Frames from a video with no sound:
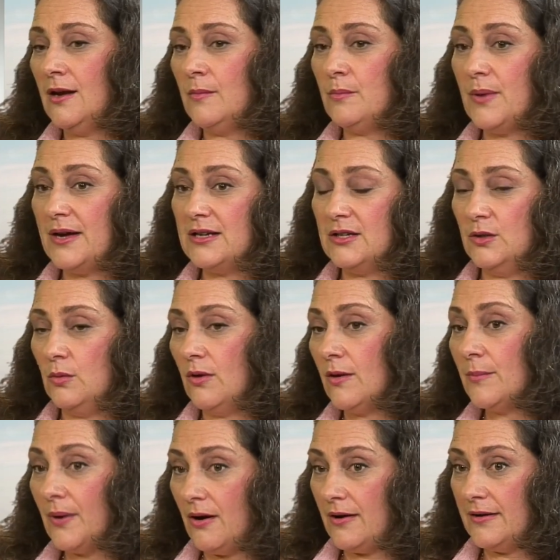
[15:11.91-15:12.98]
but you are
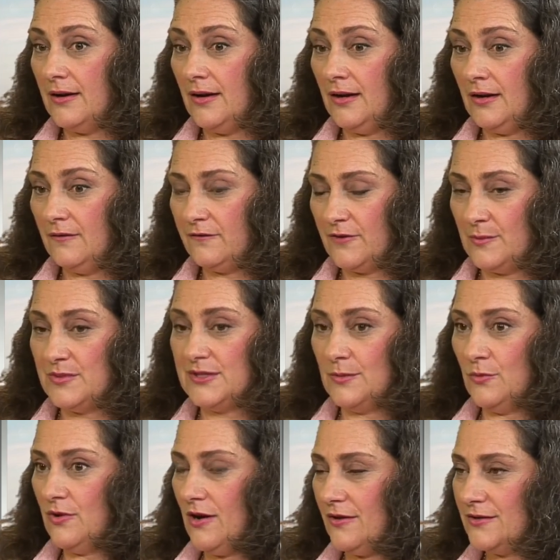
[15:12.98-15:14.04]
buying from
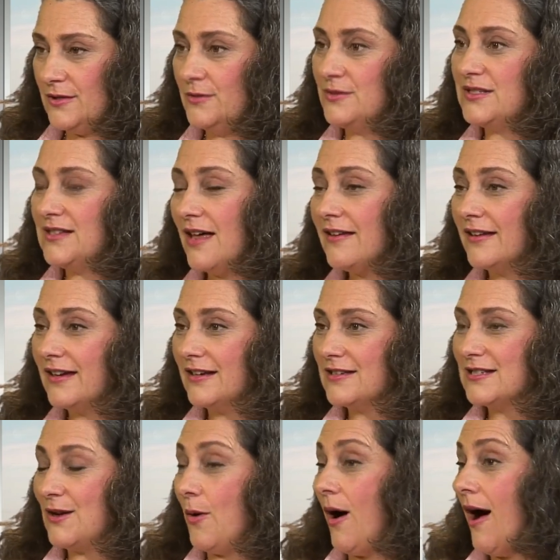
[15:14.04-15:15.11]
someone else who's selling.
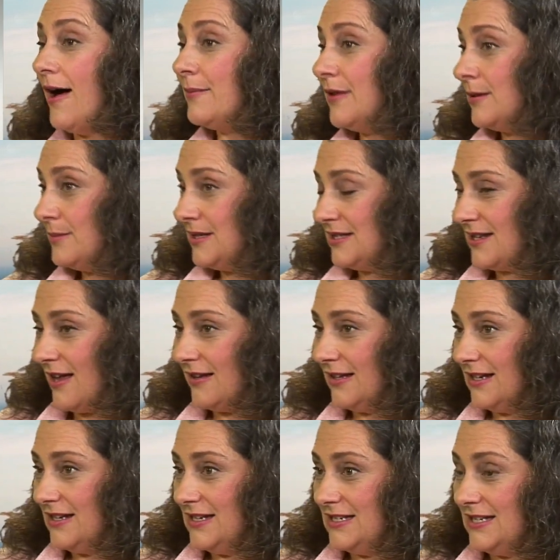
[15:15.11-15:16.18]
So I may be
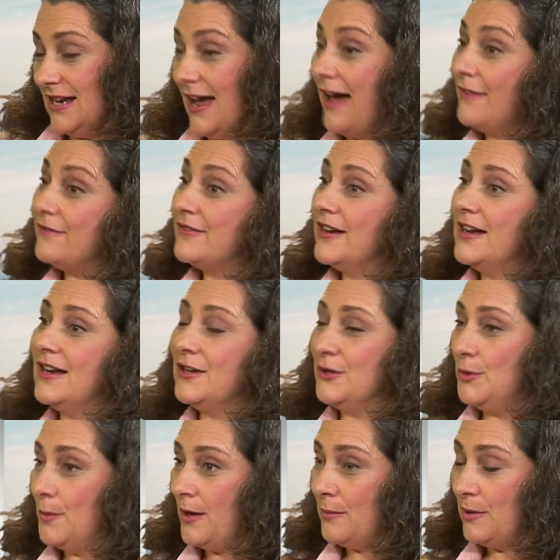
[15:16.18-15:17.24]
selling an ETF,
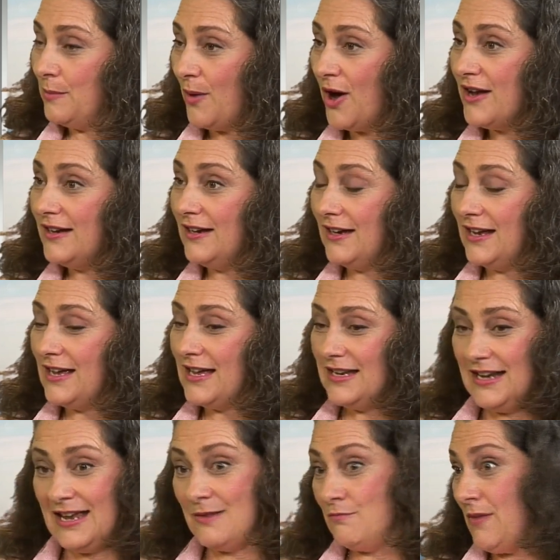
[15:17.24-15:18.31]
you may be buying it.
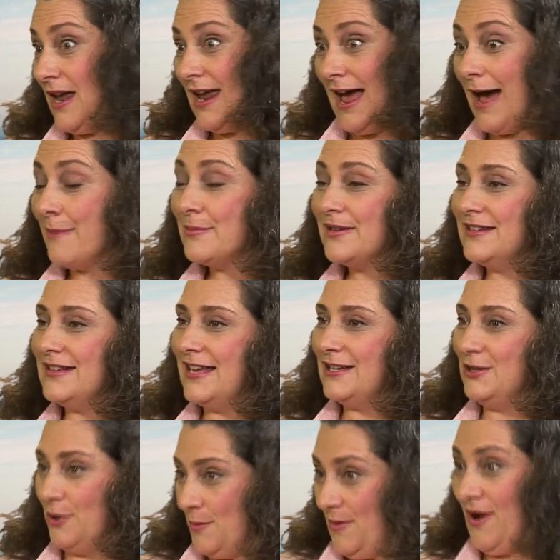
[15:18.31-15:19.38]
It may happen that
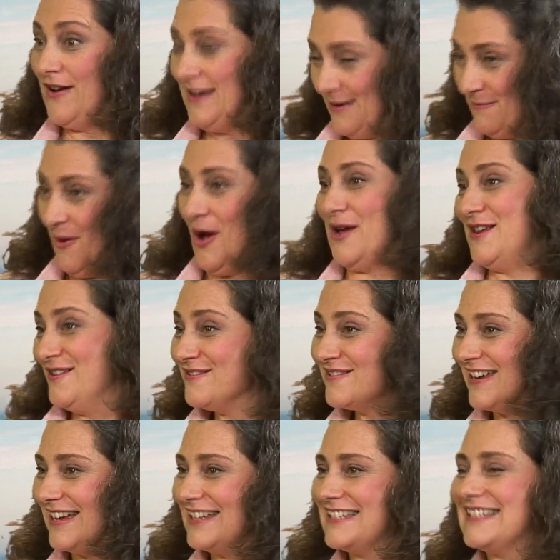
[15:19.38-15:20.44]
you're buying my
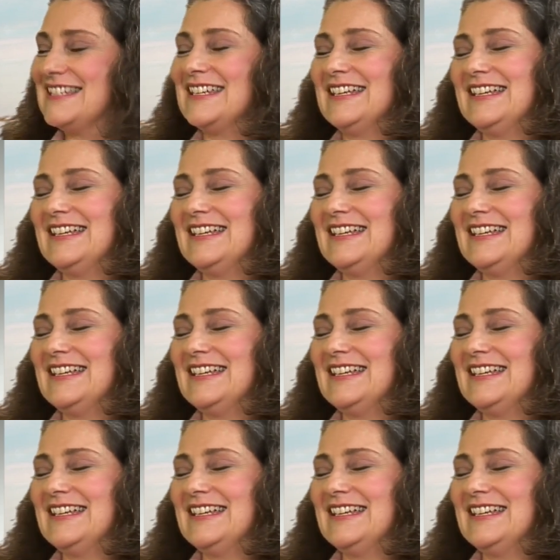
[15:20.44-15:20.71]
units